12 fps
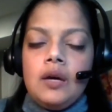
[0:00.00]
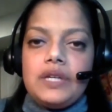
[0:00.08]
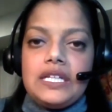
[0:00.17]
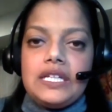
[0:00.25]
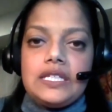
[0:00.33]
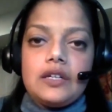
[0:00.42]

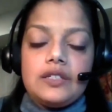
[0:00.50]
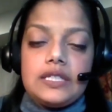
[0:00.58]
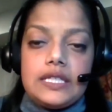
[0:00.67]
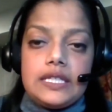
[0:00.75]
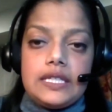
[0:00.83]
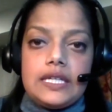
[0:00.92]

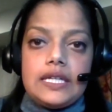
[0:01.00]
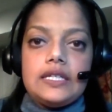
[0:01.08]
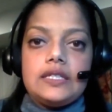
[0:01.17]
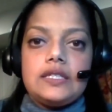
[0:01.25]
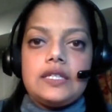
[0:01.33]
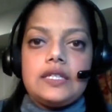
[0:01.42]
PTLD
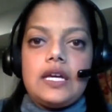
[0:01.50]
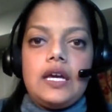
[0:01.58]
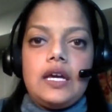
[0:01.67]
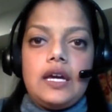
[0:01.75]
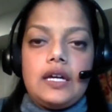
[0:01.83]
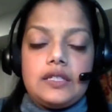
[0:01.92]
is a